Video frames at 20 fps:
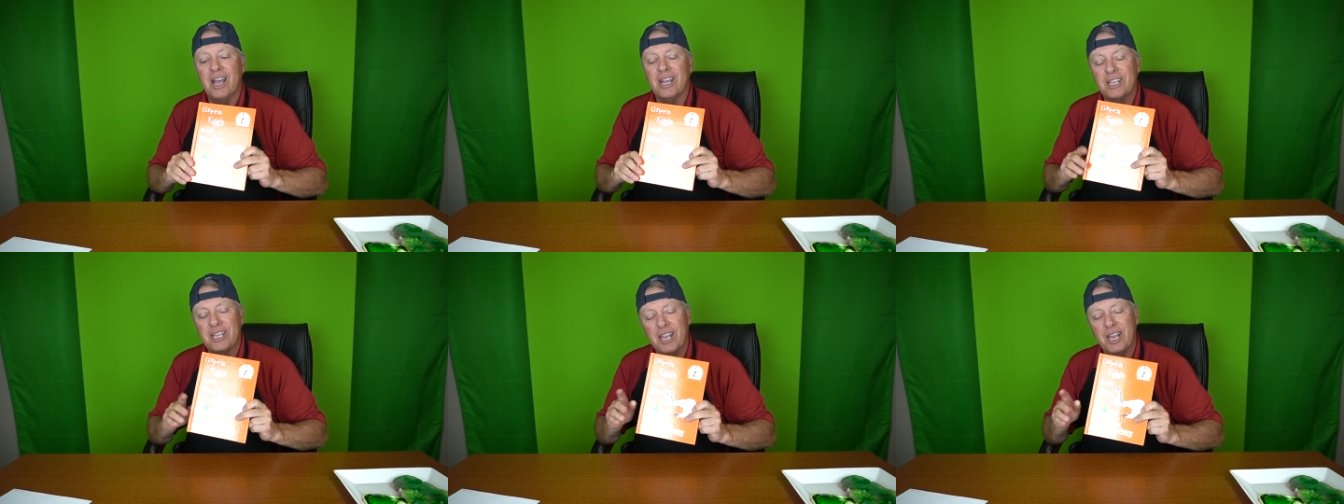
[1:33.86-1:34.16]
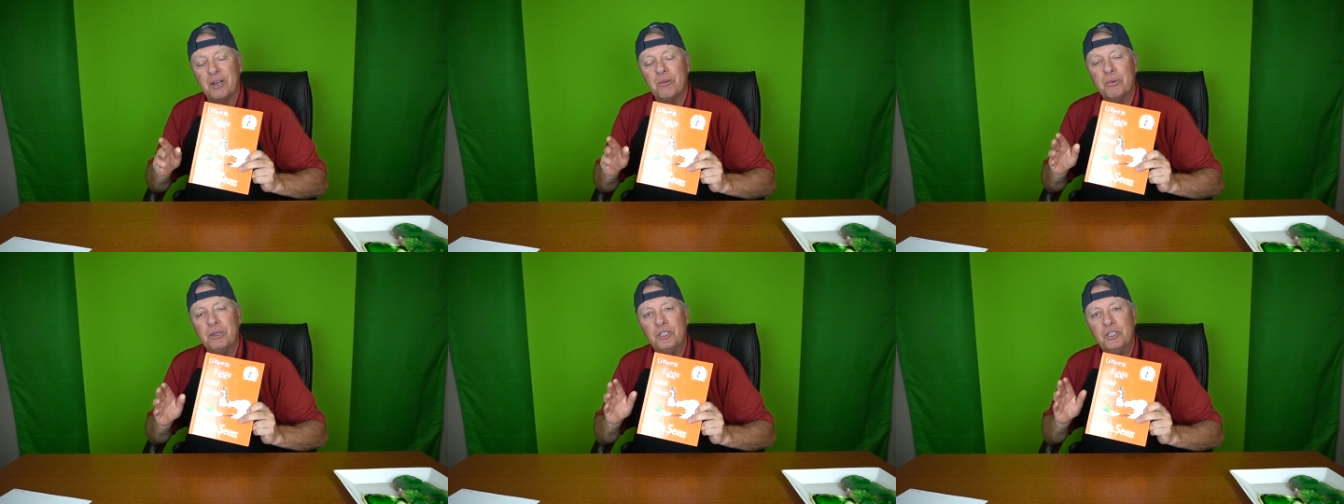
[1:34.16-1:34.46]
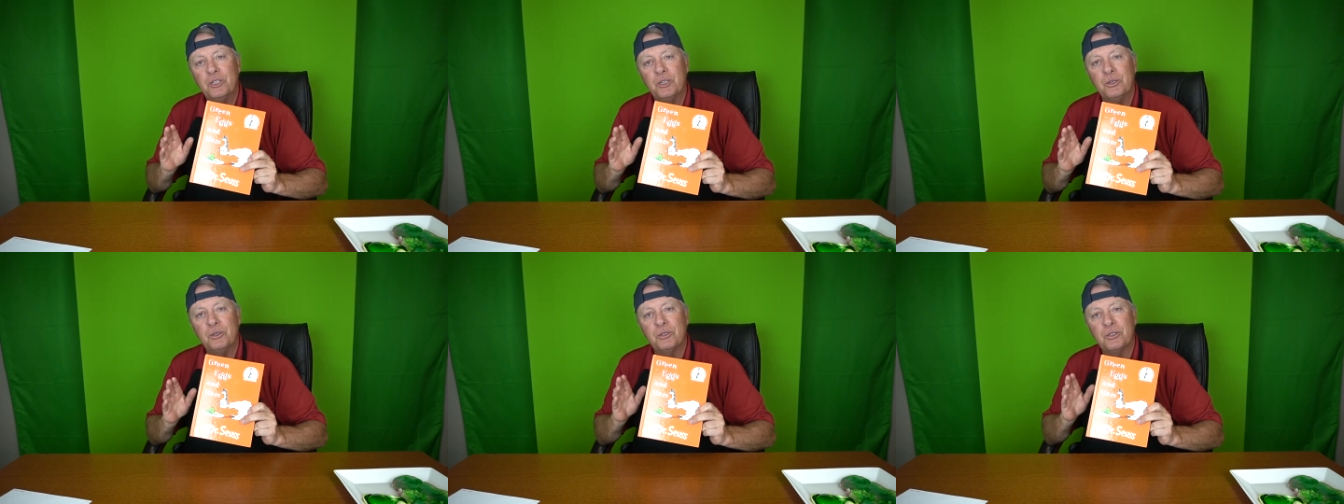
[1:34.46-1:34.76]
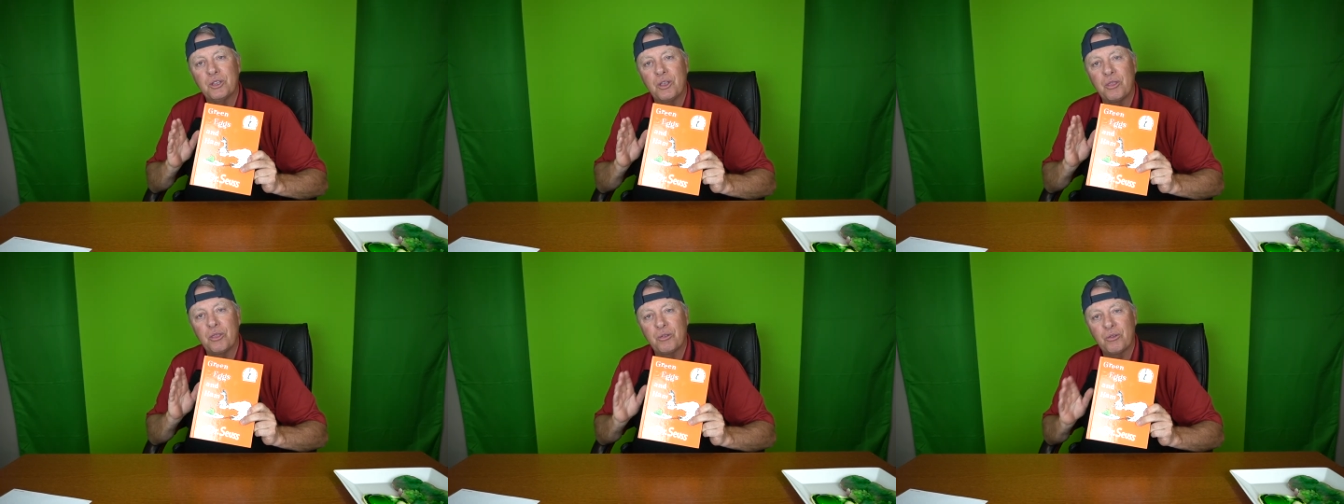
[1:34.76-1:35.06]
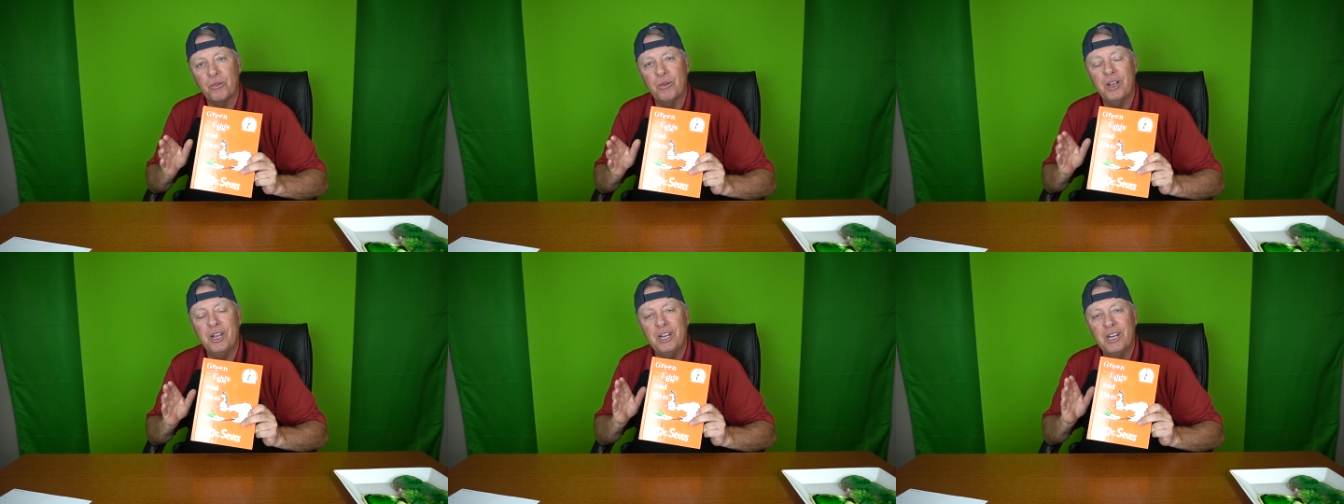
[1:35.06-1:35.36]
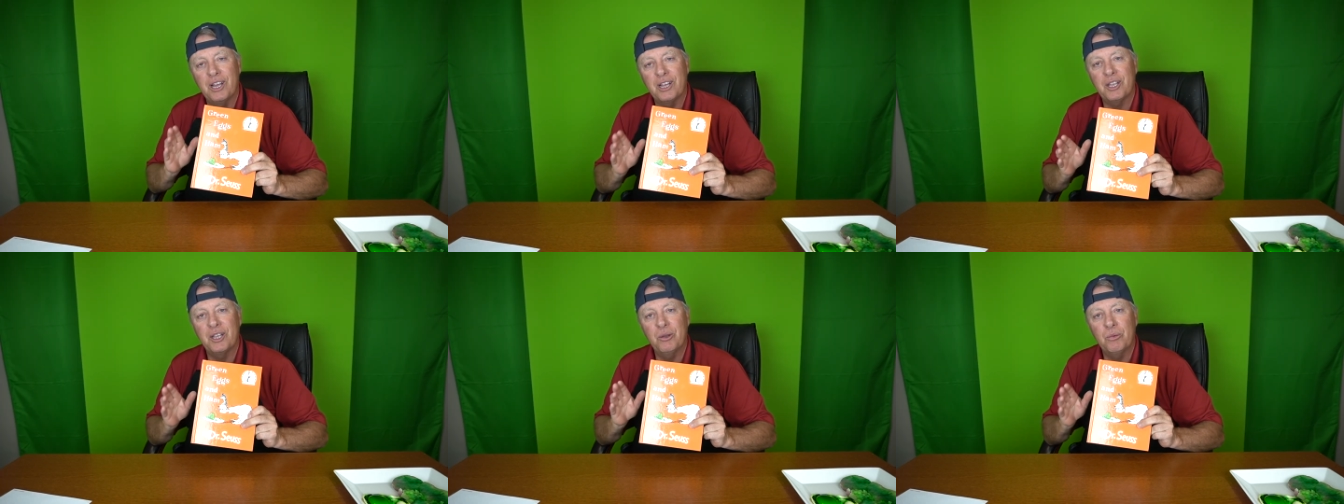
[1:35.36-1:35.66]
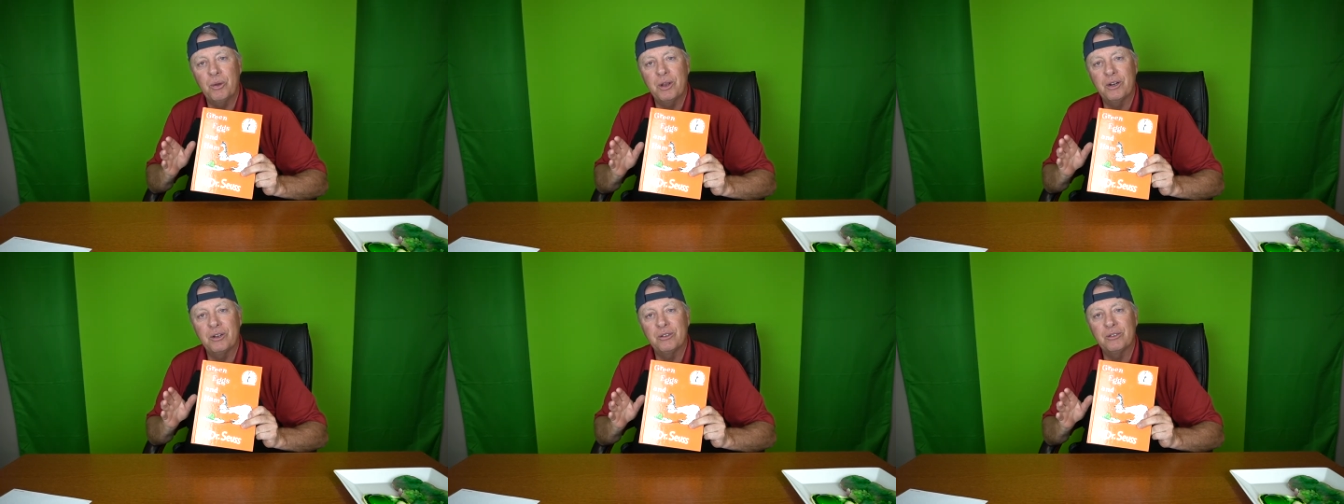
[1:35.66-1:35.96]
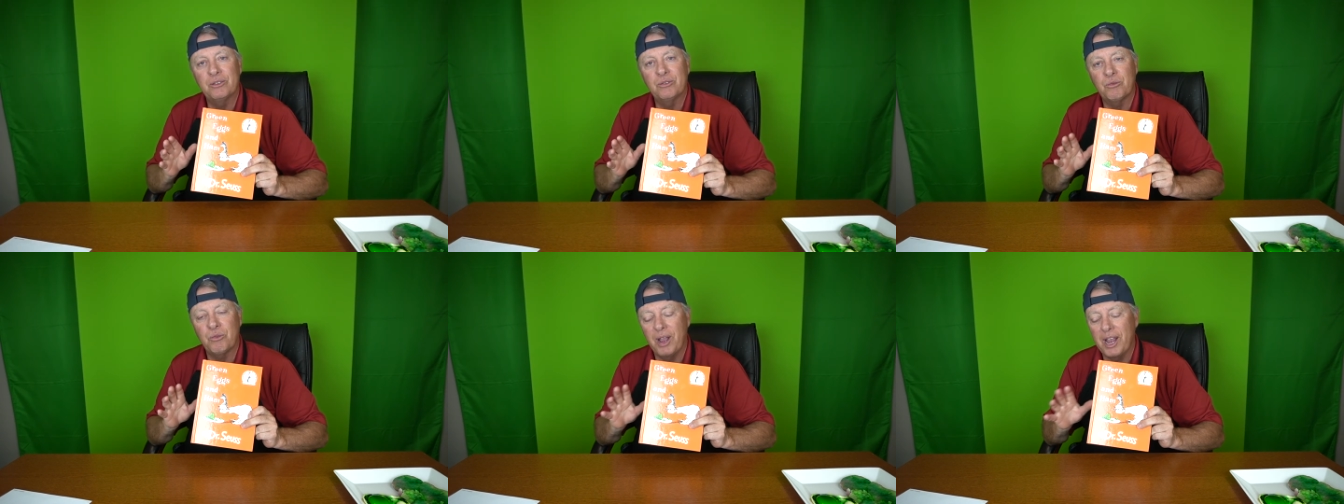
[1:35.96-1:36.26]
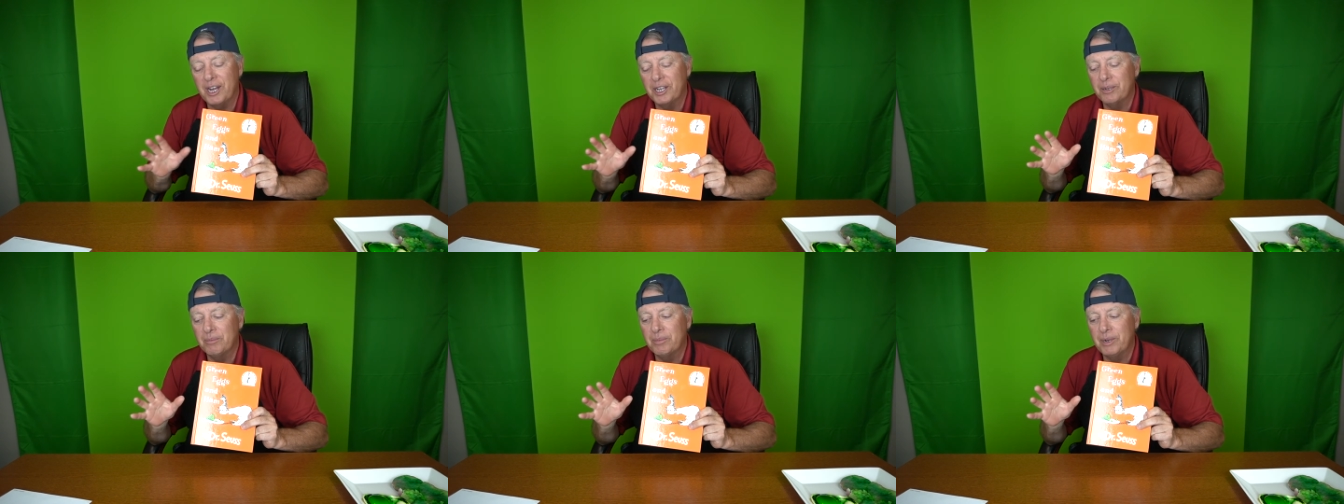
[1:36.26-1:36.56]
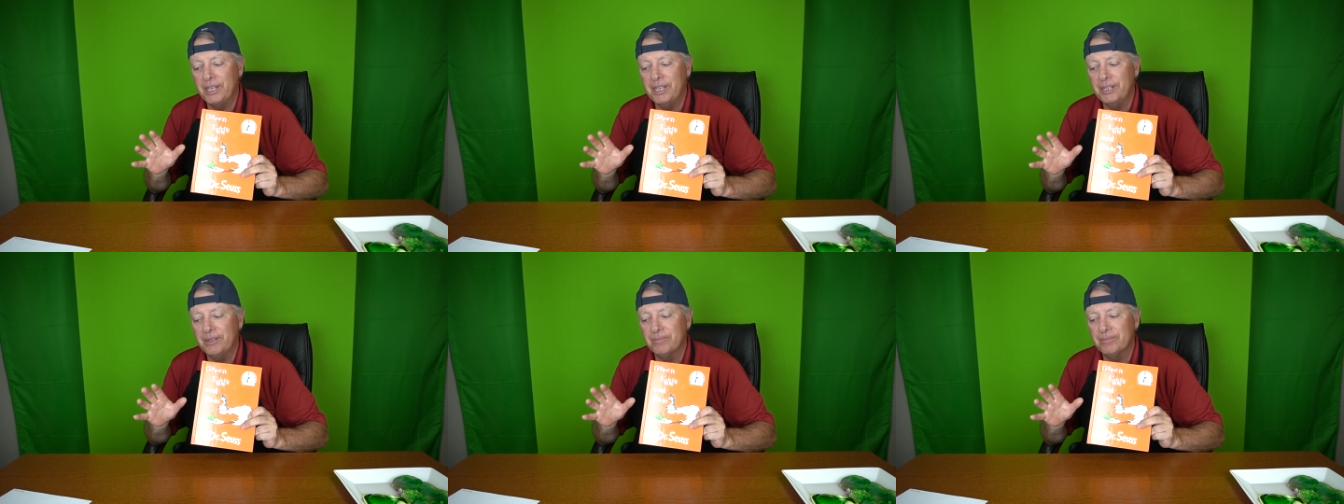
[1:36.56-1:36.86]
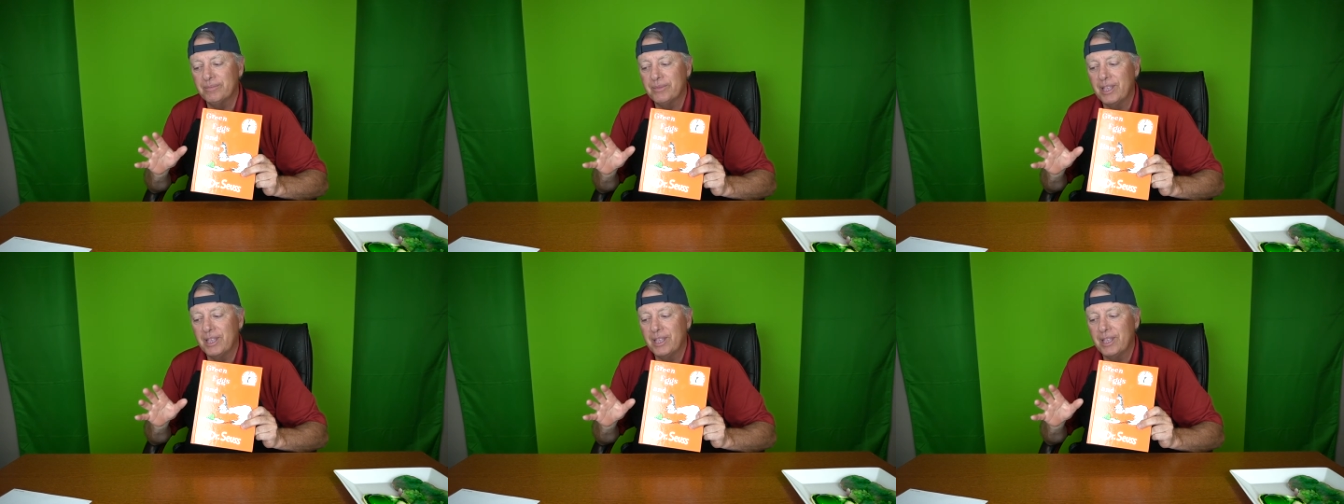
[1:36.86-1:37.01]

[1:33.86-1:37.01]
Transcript: Again, we choose three lucky winners randomly.